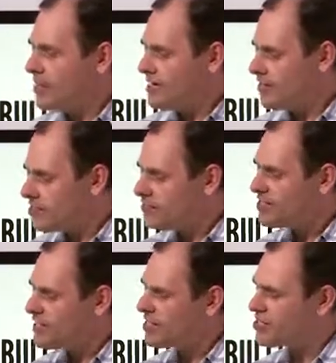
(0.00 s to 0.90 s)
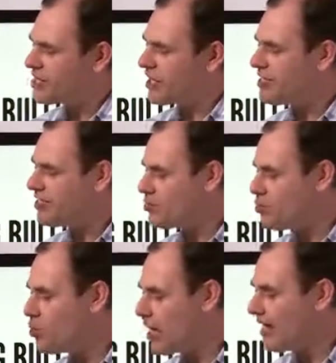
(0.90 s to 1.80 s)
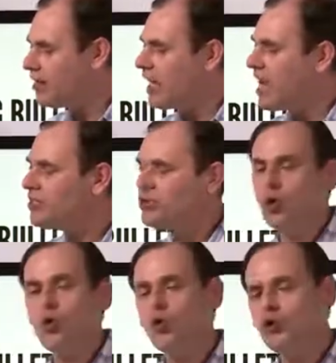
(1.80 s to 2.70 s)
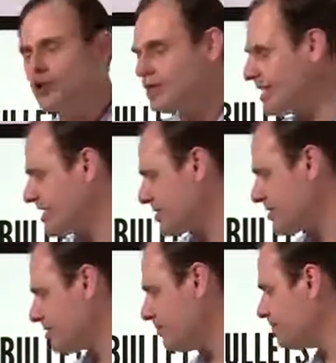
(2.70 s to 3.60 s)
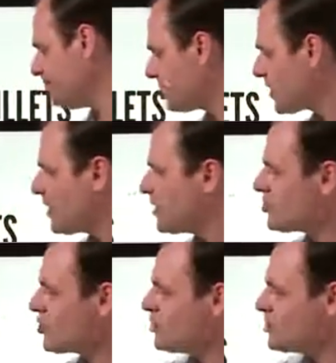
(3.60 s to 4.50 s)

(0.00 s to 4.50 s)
in this particular slide, UL, unordered list. So we